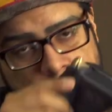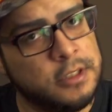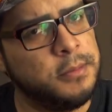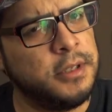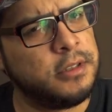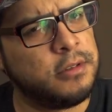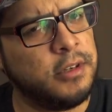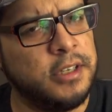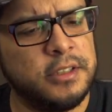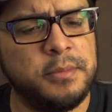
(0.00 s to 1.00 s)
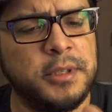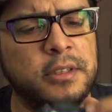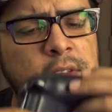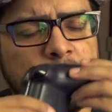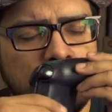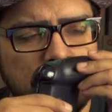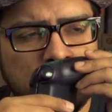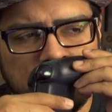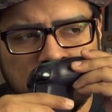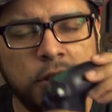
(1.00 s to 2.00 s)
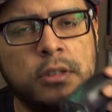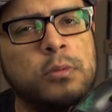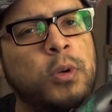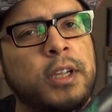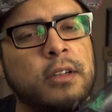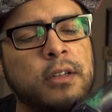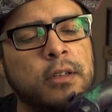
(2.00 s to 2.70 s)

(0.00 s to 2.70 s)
It smells great. It smells sweet,